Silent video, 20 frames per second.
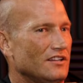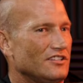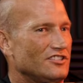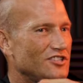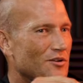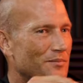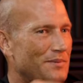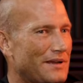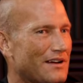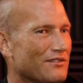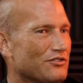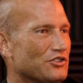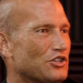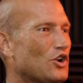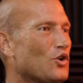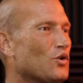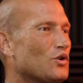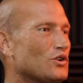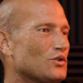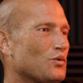To be able to
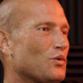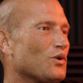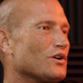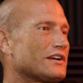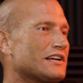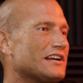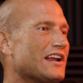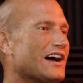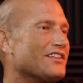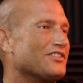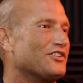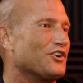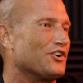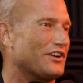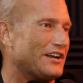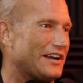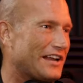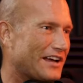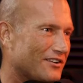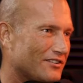go into work at 9:30
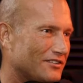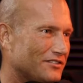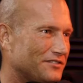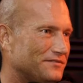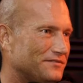now.